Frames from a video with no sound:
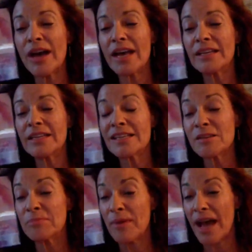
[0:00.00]
one
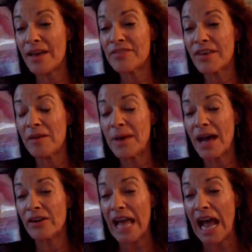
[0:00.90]
is a breath
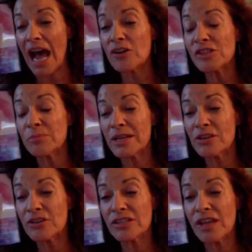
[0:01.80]
about how to
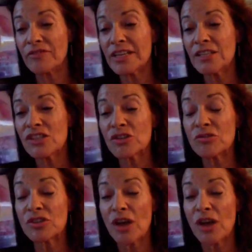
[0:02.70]
bring yourself into